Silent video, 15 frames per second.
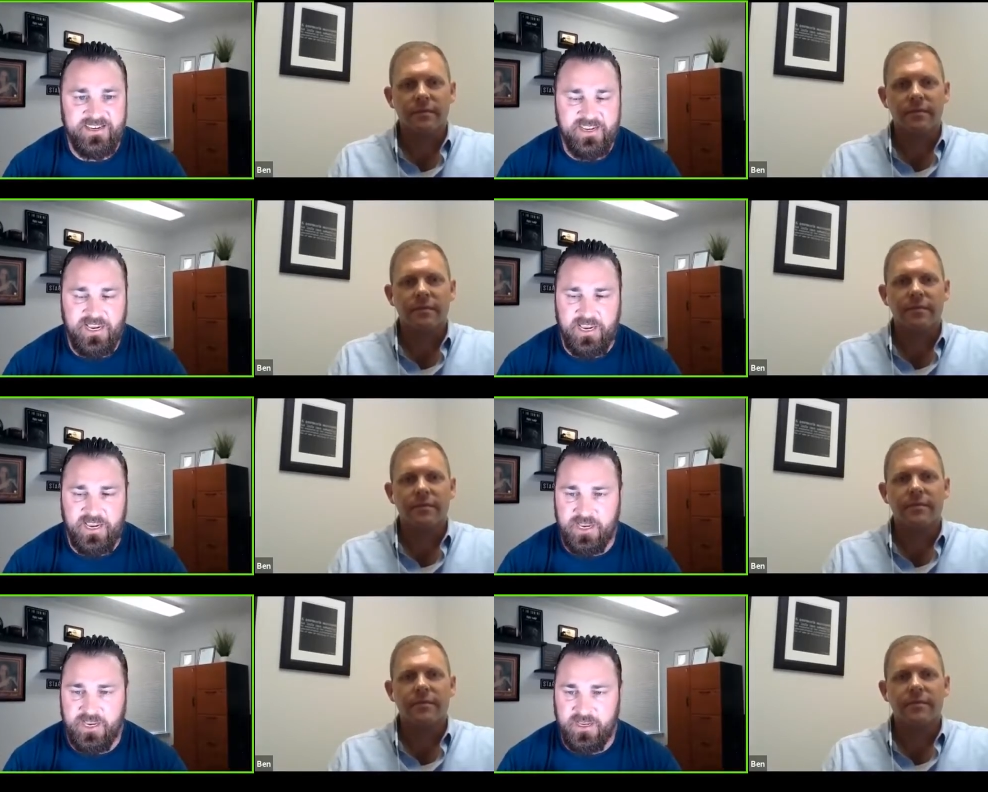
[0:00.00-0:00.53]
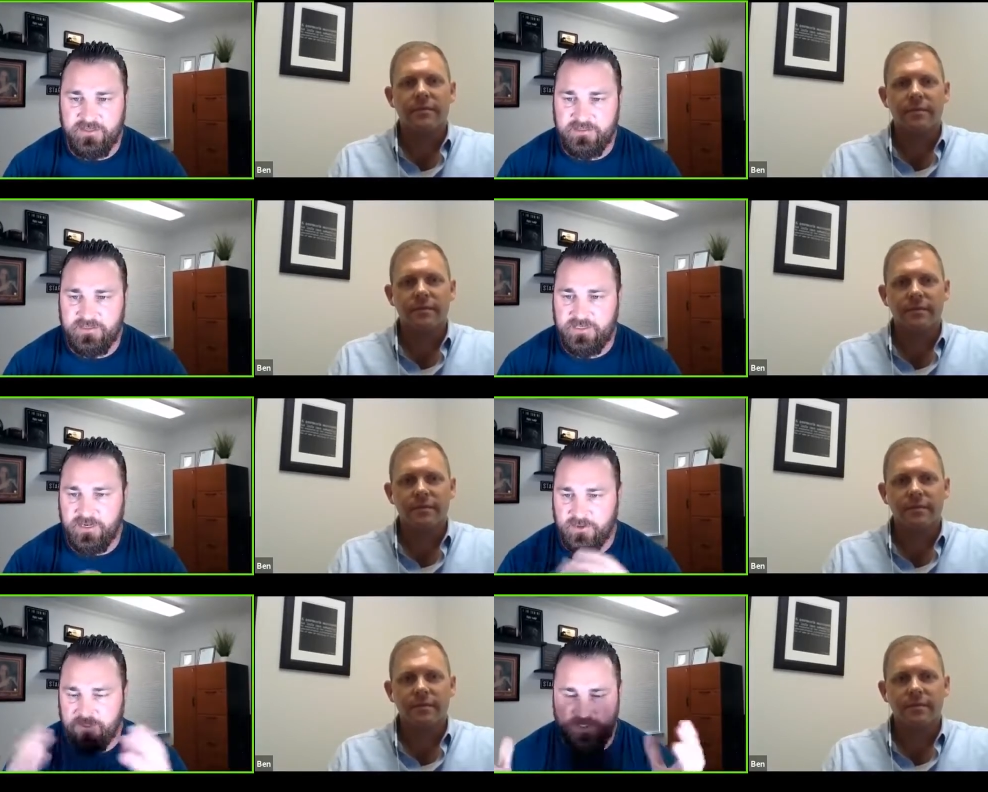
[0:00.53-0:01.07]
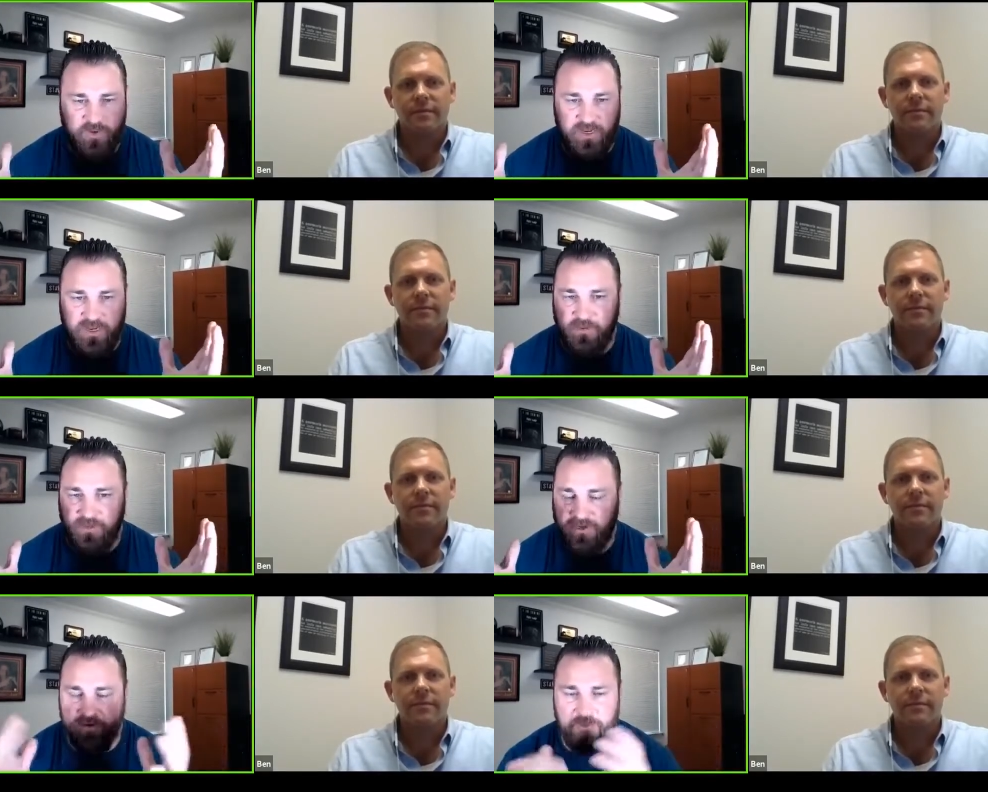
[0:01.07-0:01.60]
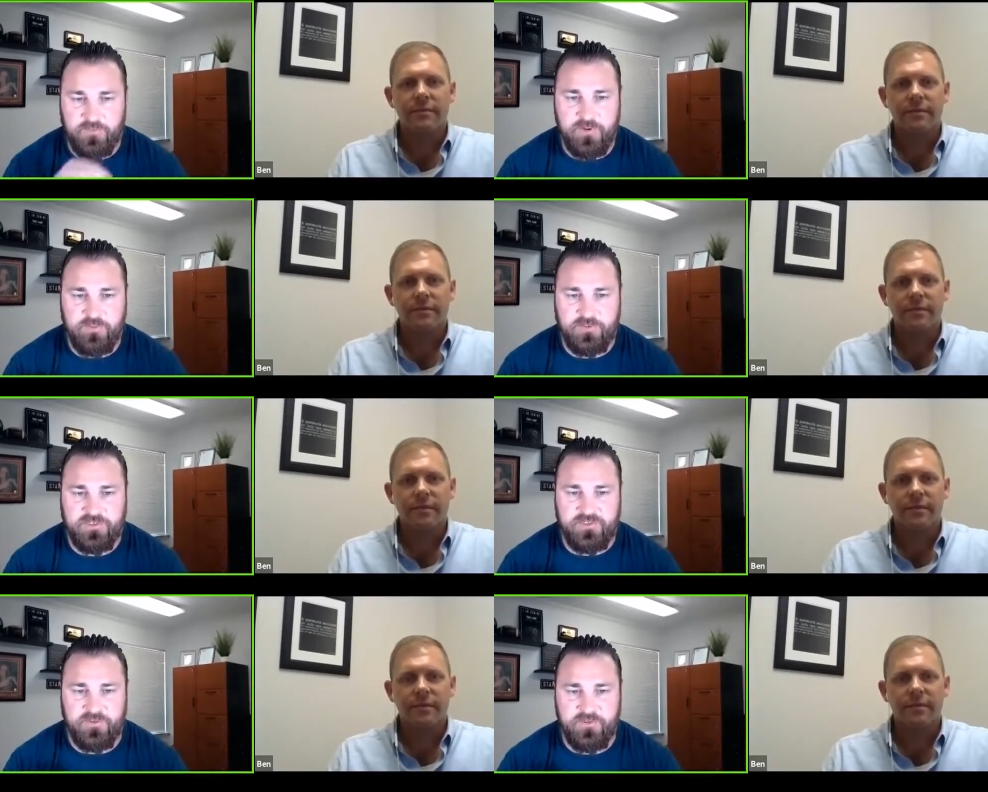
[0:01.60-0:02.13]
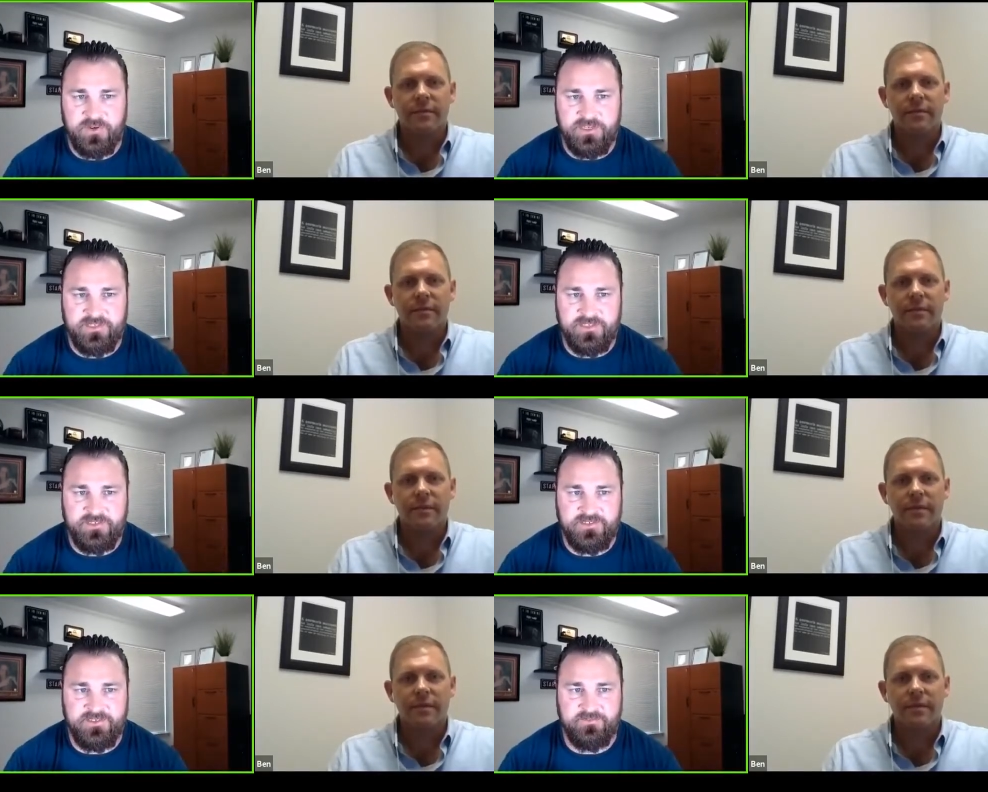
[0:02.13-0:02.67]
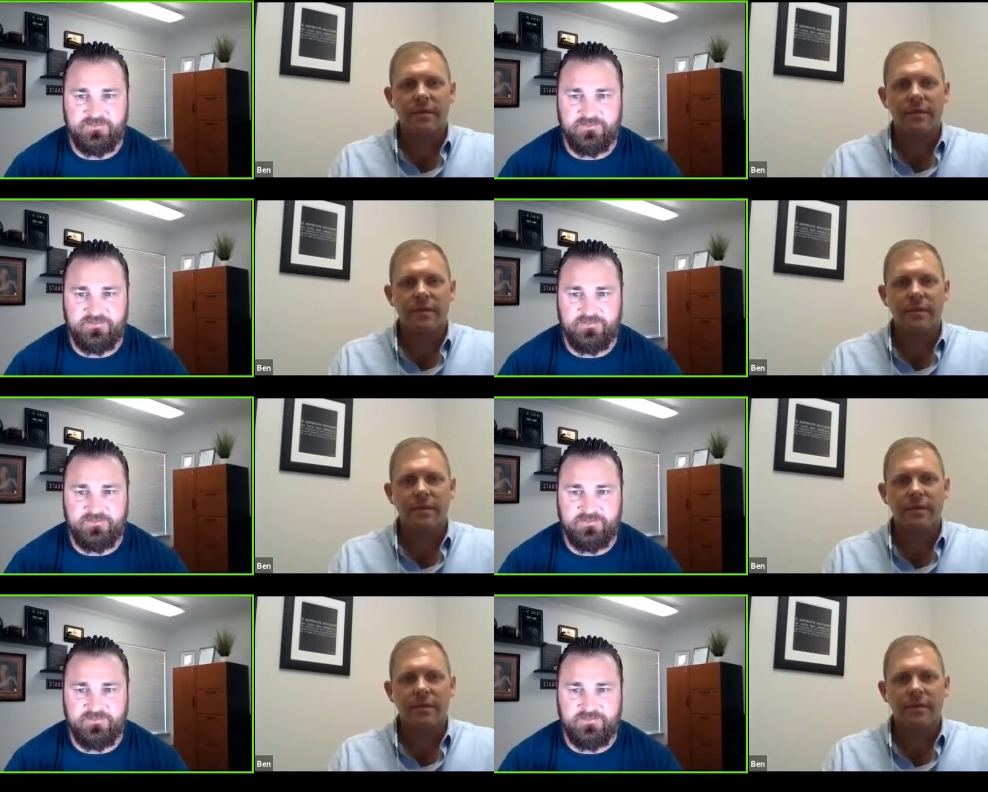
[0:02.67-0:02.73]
Speaker 1: and you know just being able to hear other people's stories is